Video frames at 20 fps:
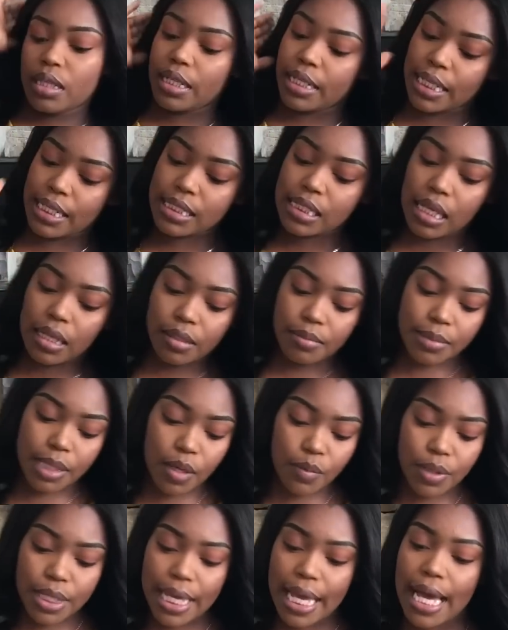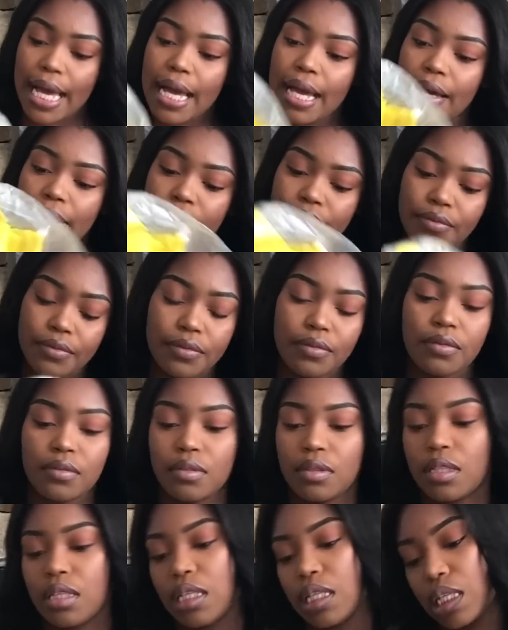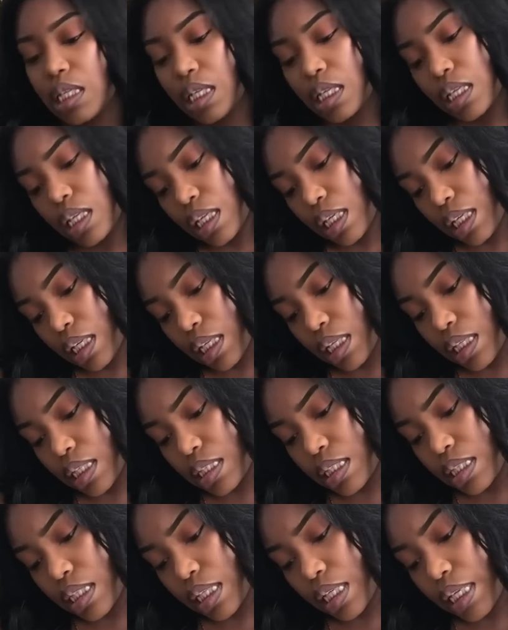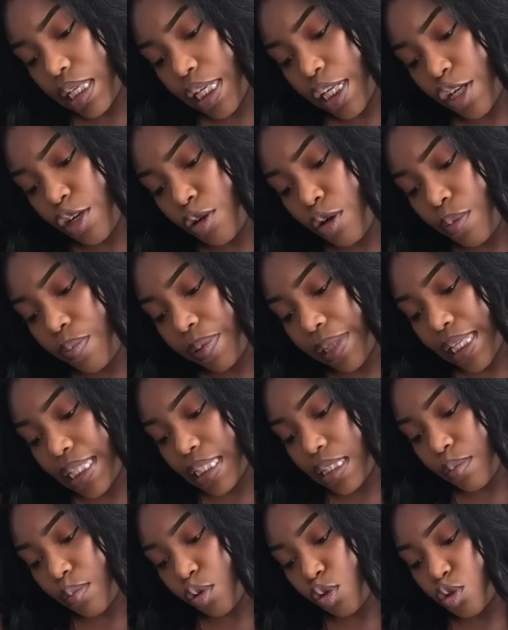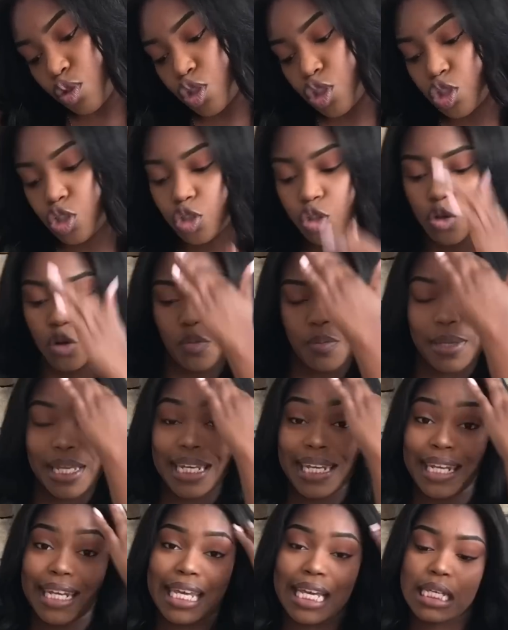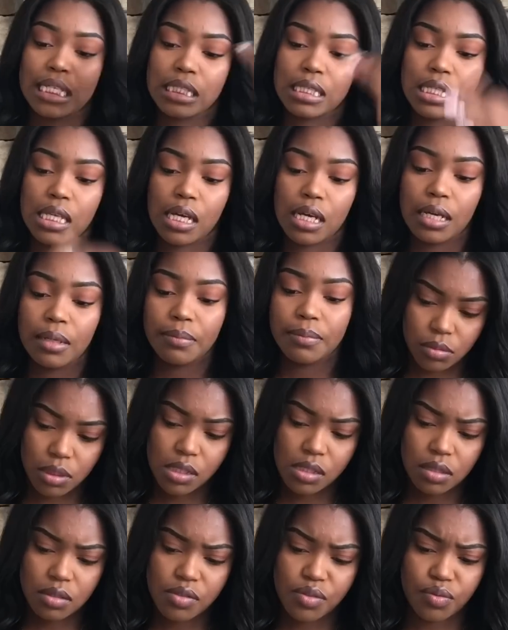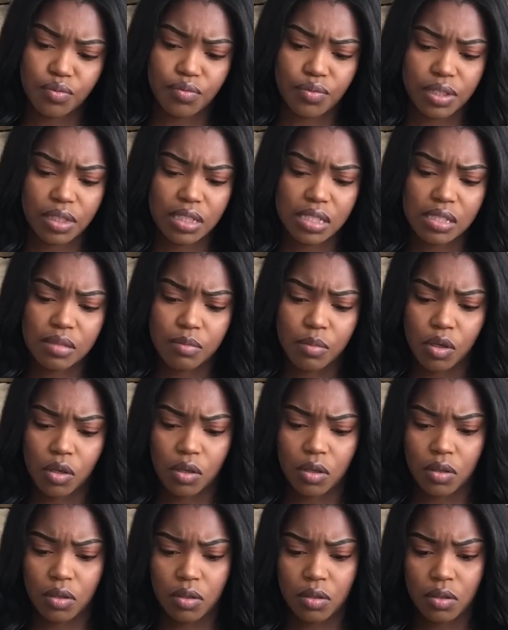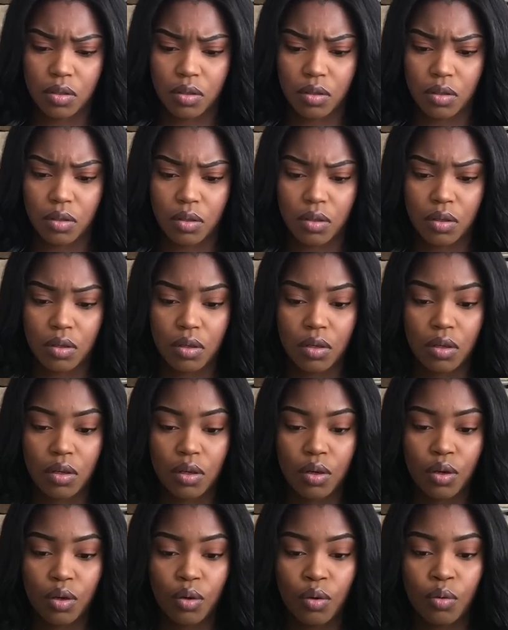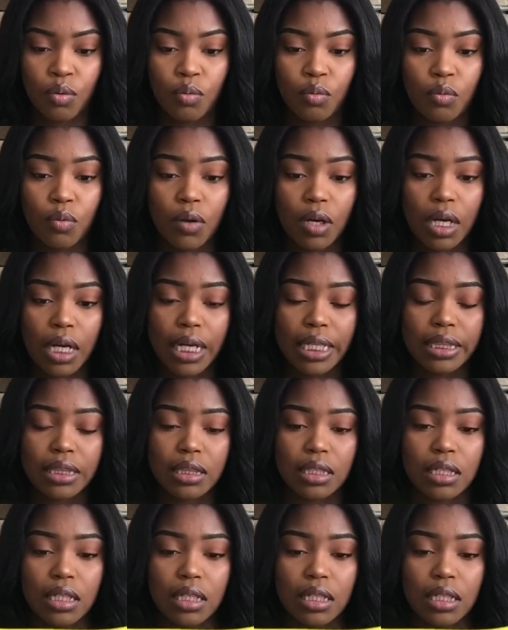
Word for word: The next item that we have is the irreplaceable scoop neck top. This looks really small. What